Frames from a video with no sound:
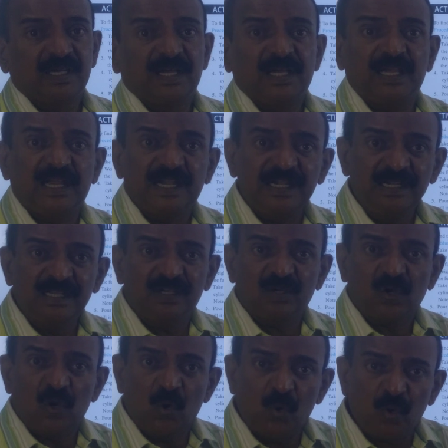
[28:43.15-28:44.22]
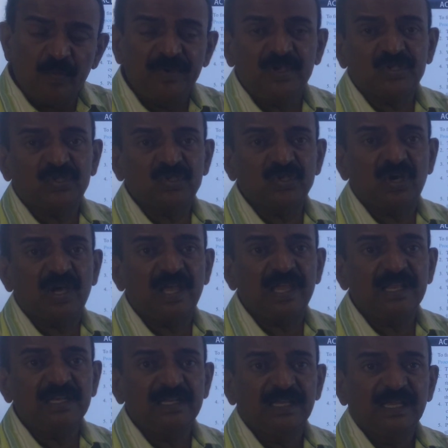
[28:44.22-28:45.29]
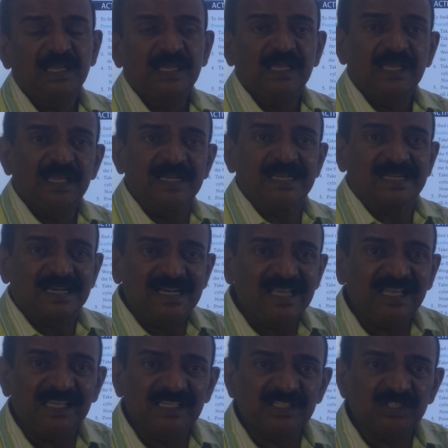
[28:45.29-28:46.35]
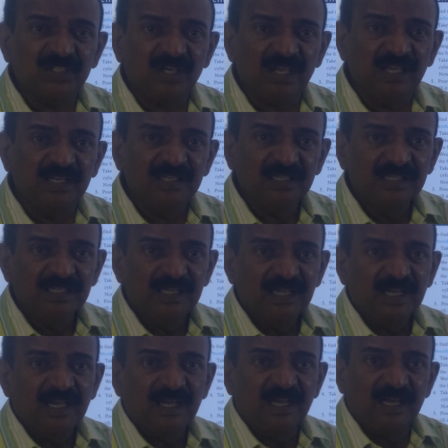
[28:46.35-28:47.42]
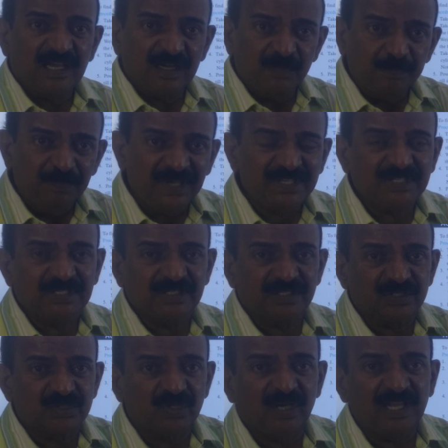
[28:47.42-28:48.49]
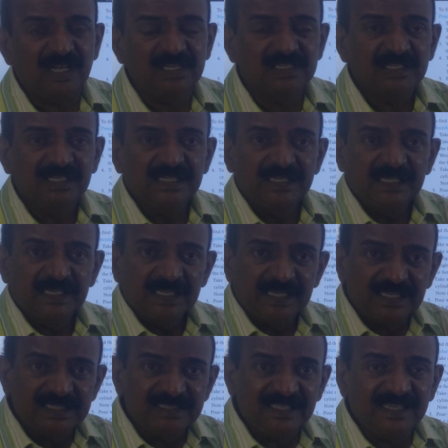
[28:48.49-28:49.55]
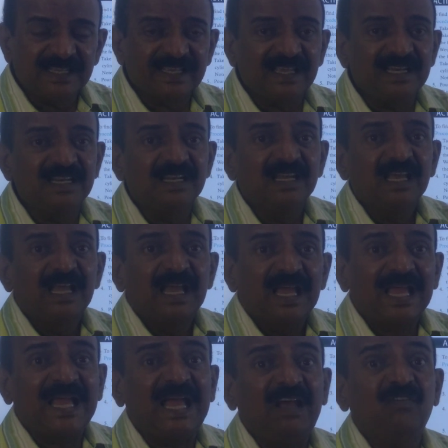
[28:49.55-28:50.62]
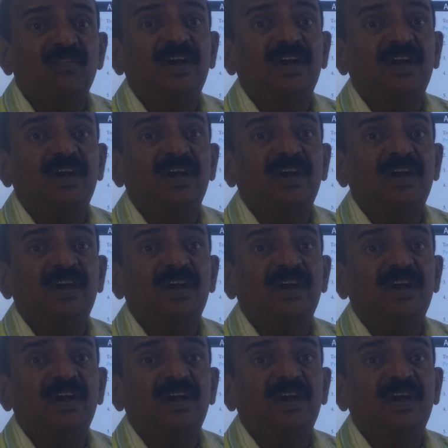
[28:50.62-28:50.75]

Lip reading: and loamy soil and clayey soil are best soils, and they can have